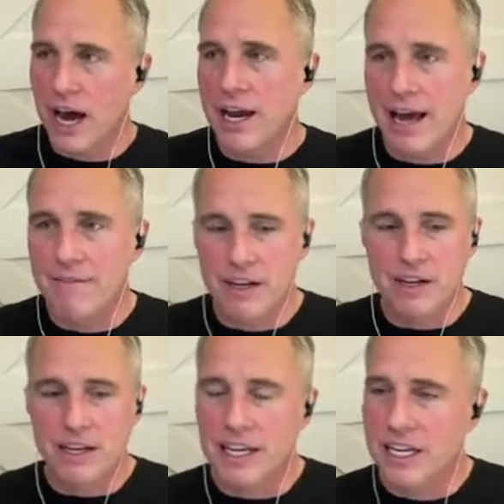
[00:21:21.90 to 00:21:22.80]
not
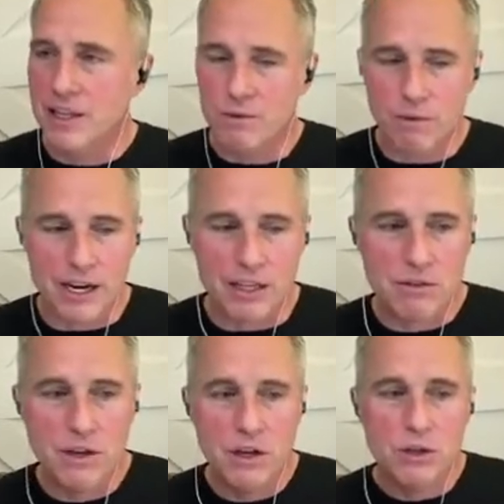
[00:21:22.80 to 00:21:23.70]
evident in any of the
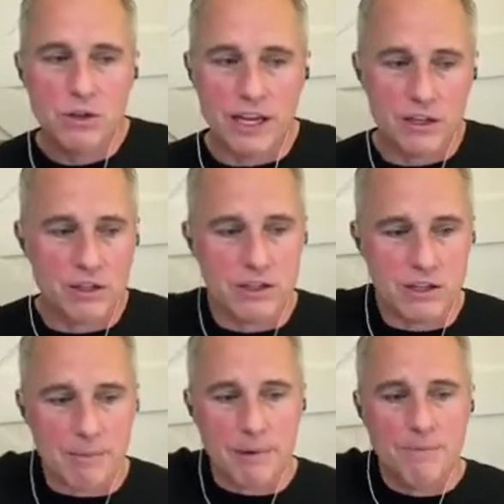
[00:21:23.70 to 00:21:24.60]
writings. So that just
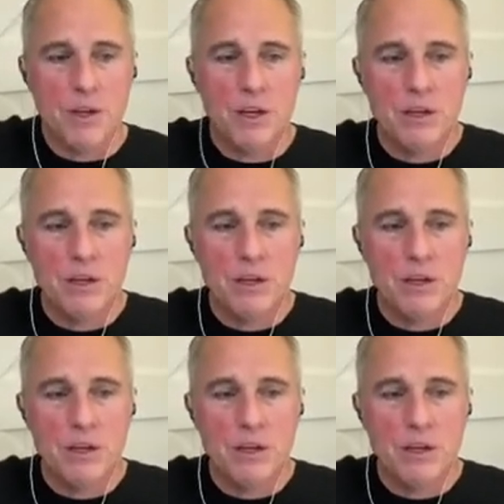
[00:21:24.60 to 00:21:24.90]
doesn't happen.